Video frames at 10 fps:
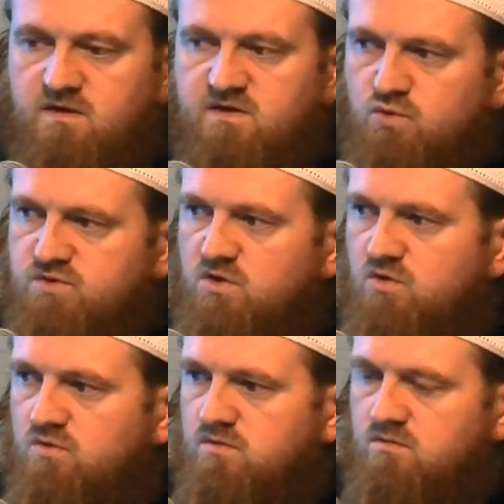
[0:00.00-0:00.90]
It is
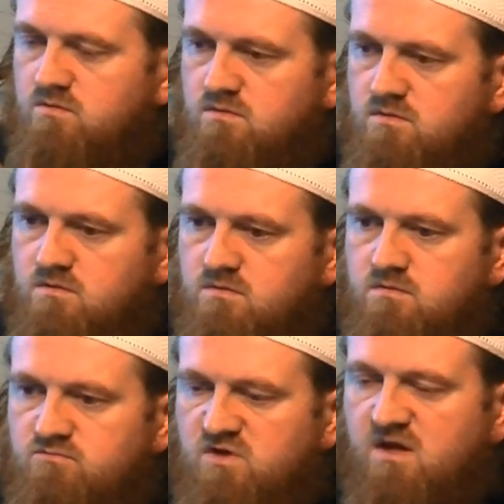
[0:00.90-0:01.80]
also
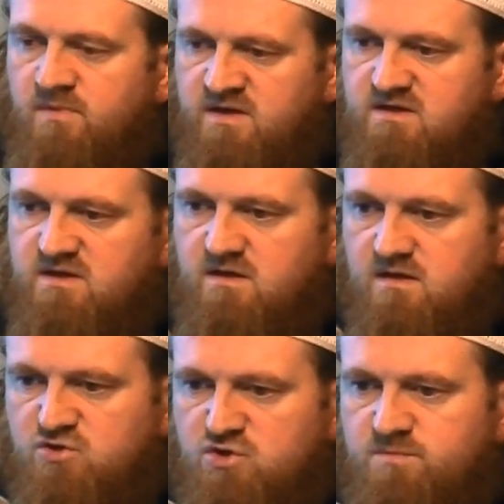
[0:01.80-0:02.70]
recommended that
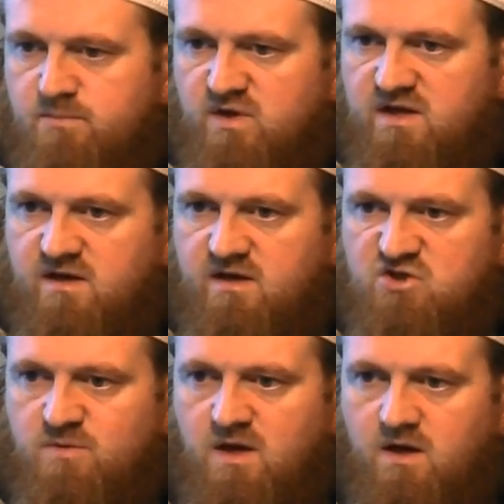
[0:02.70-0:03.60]
it should be prayed in a
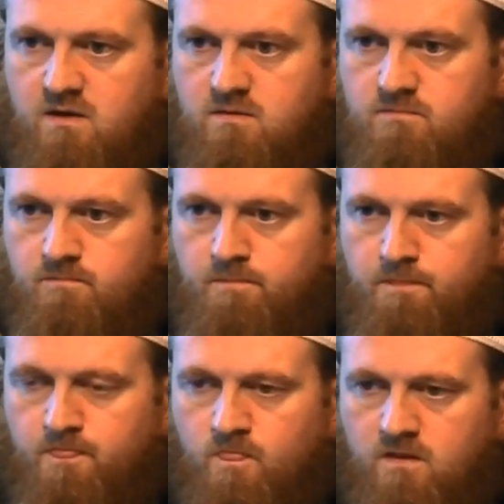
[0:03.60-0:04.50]
jama'ah.
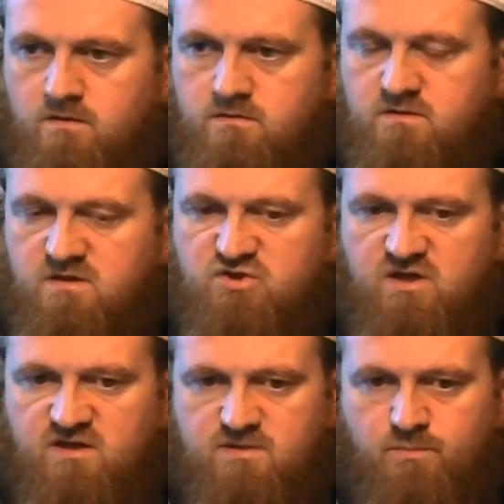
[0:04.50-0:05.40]
That the
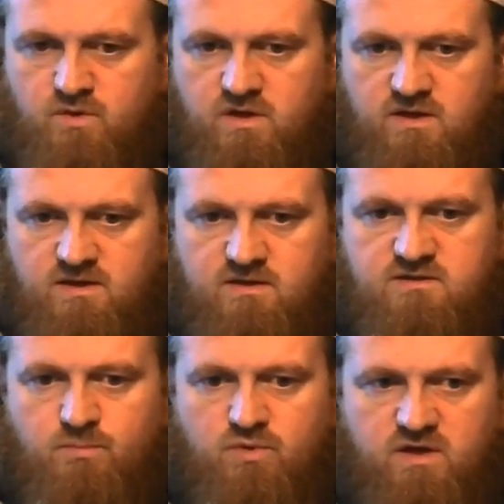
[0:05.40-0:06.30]
janazah prayer is
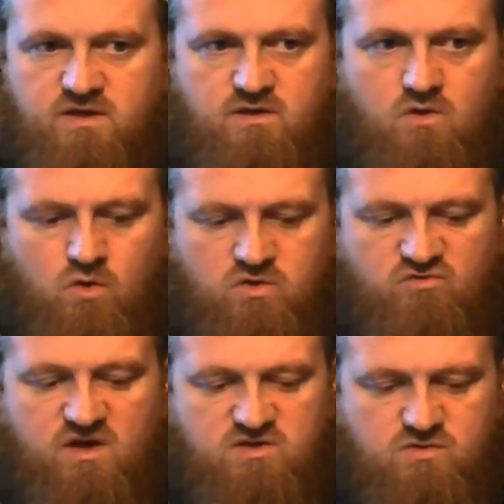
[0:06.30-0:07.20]
prayed in a
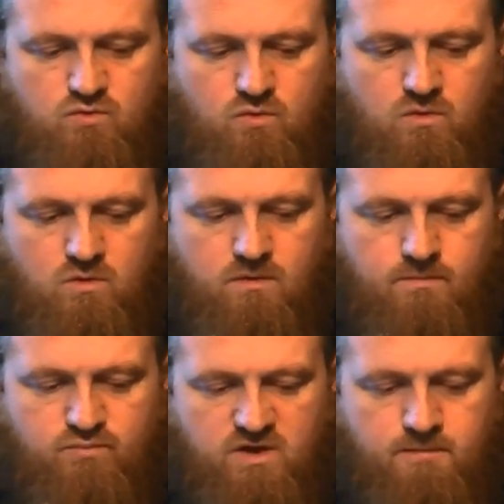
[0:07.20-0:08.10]
congregational
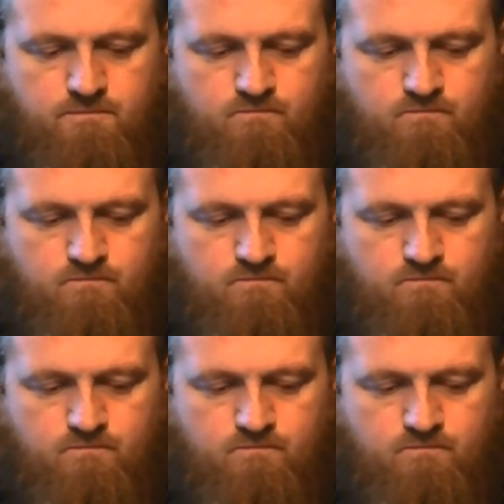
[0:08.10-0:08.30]
prayer.